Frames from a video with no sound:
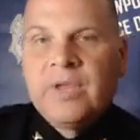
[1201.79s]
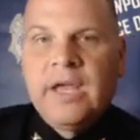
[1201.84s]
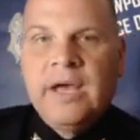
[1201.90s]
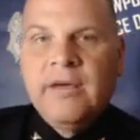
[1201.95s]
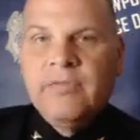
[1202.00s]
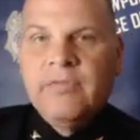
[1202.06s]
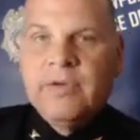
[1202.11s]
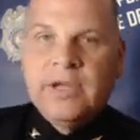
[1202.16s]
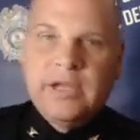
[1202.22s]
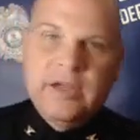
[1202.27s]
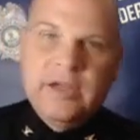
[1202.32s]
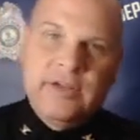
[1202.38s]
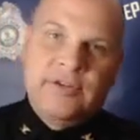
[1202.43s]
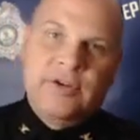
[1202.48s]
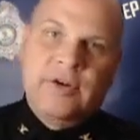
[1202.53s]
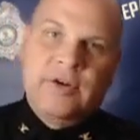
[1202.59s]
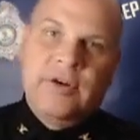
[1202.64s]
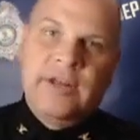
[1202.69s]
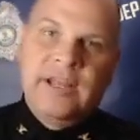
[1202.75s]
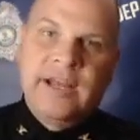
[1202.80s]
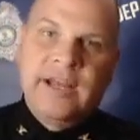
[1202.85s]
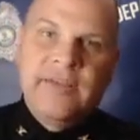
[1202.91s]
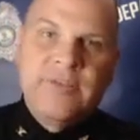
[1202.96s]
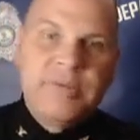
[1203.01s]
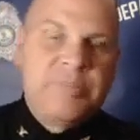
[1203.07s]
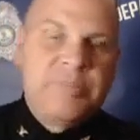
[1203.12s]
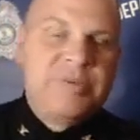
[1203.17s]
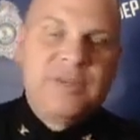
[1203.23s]
Every attorney,
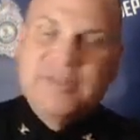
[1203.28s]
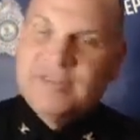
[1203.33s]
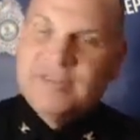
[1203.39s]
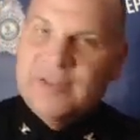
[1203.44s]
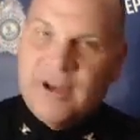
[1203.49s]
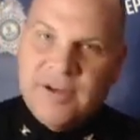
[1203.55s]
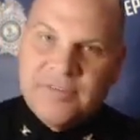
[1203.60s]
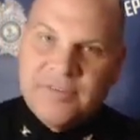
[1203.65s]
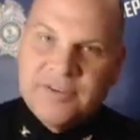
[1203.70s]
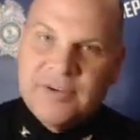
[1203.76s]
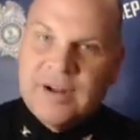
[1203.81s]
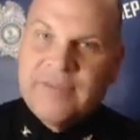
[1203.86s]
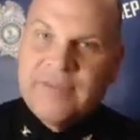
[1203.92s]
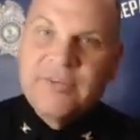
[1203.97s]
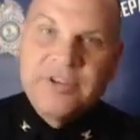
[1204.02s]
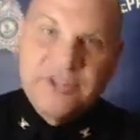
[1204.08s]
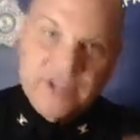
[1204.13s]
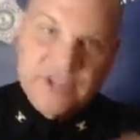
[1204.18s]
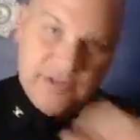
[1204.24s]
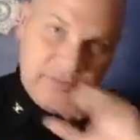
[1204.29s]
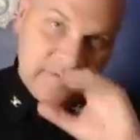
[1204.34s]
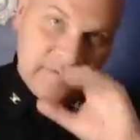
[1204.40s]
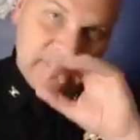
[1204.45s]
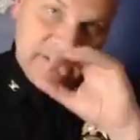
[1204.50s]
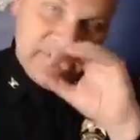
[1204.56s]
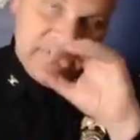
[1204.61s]
every police officer, every chief would love